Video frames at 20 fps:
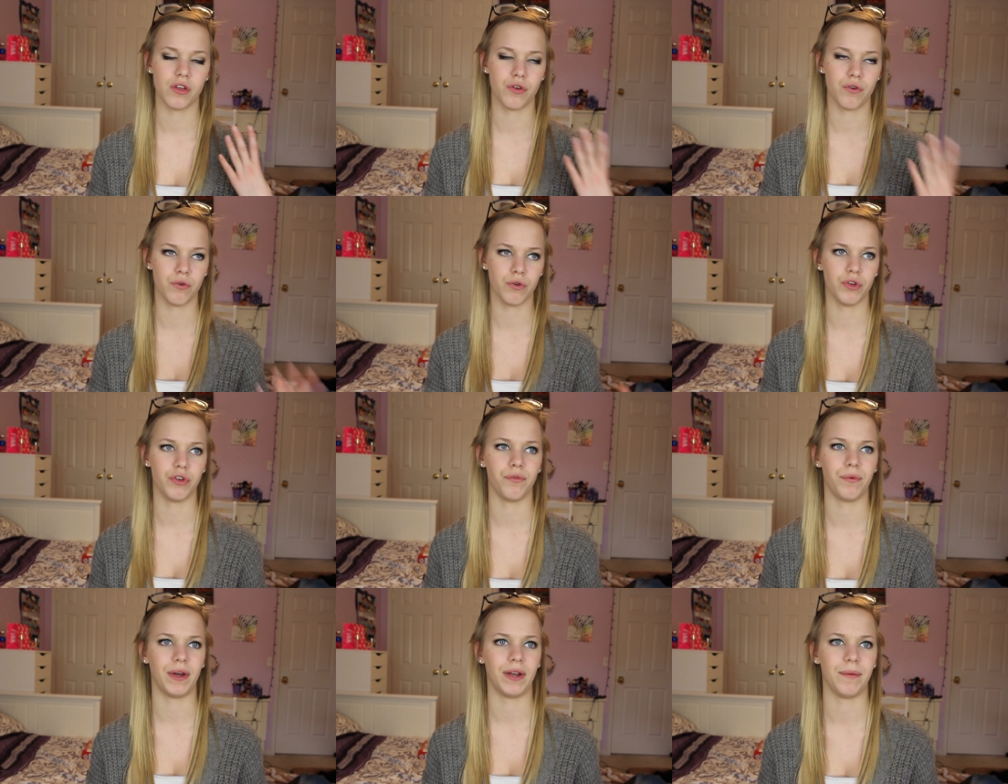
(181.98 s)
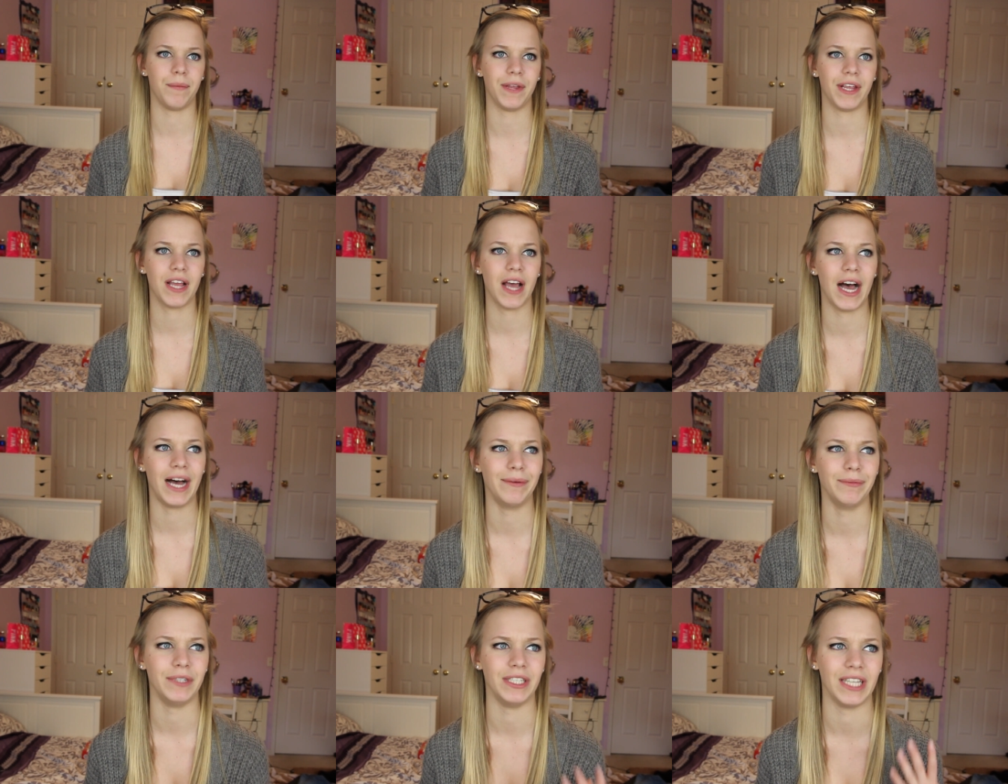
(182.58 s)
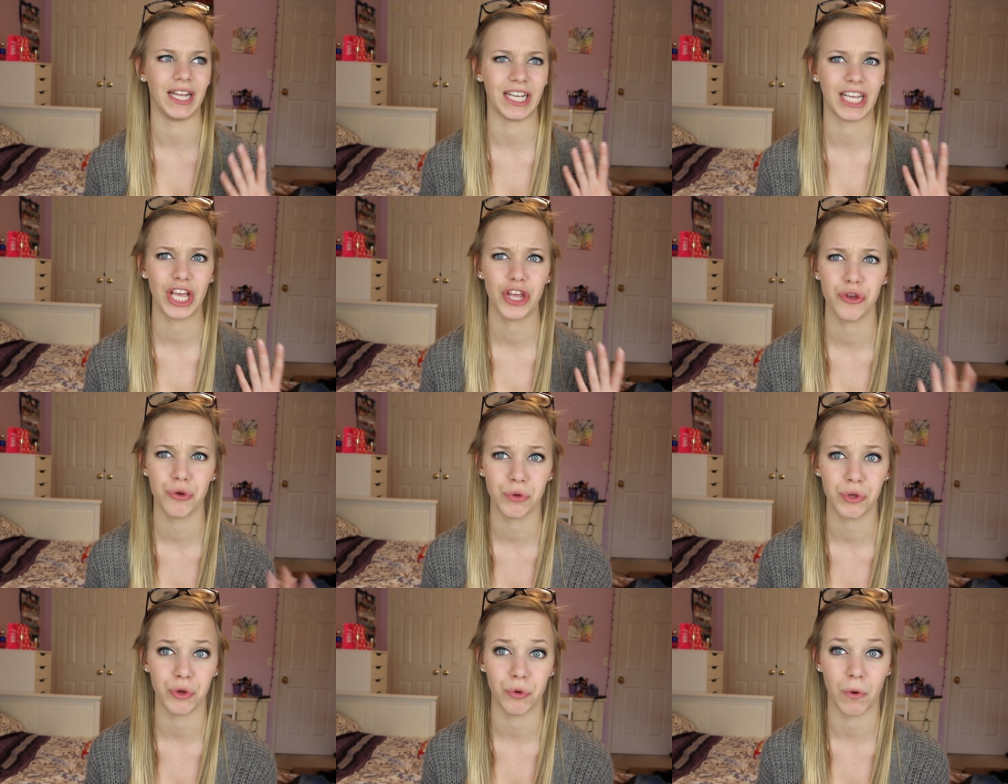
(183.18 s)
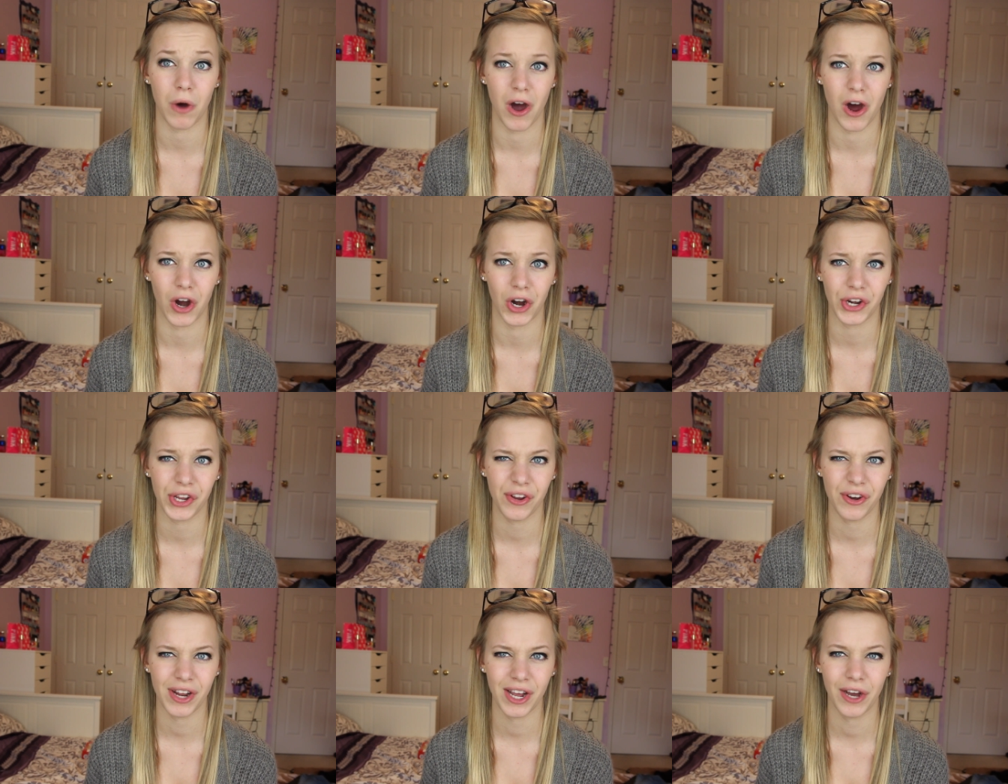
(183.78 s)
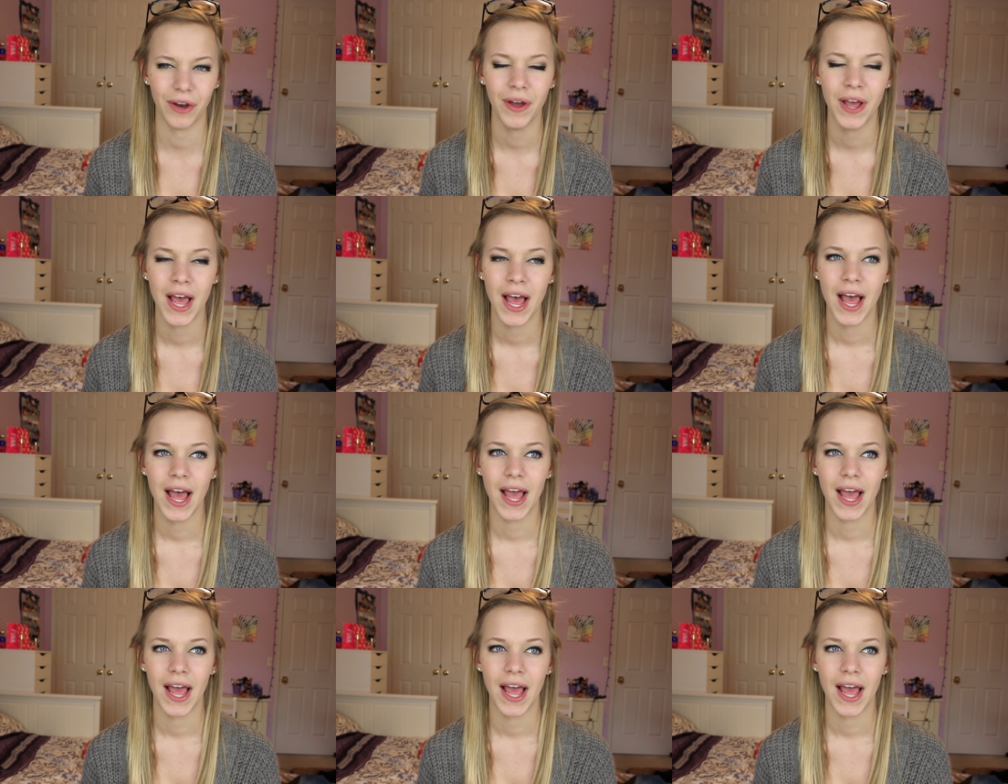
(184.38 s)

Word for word: who you want to become and like who you are, you know?